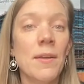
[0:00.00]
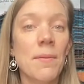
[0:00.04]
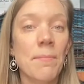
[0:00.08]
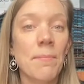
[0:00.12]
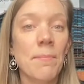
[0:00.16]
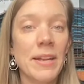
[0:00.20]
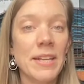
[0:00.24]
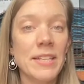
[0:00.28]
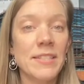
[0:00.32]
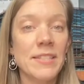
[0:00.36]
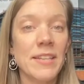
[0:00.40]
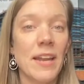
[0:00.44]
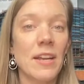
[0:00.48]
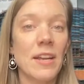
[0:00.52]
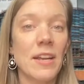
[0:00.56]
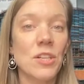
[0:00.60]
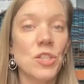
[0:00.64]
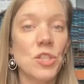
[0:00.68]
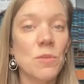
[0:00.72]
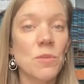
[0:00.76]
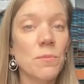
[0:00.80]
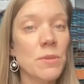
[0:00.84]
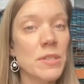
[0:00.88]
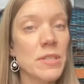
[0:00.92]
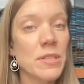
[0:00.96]
metastatic
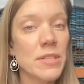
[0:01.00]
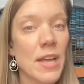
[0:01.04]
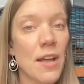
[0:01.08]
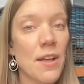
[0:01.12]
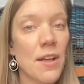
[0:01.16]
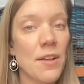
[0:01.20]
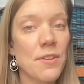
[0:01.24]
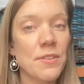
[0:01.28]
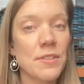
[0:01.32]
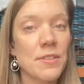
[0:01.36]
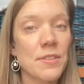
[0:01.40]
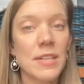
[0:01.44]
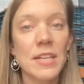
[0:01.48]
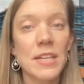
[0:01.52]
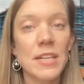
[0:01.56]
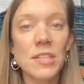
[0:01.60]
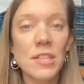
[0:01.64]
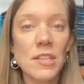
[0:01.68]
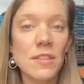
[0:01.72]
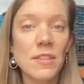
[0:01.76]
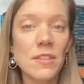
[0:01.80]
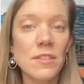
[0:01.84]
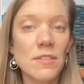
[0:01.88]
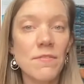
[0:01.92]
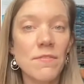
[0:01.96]
tumor cells
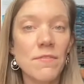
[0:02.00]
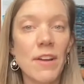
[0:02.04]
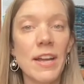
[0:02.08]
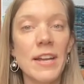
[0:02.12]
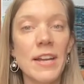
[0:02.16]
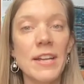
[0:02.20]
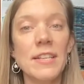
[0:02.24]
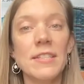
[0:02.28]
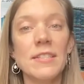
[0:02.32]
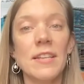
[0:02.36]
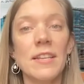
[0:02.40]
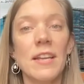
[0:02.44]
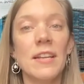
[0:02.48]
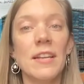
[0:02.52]
into the device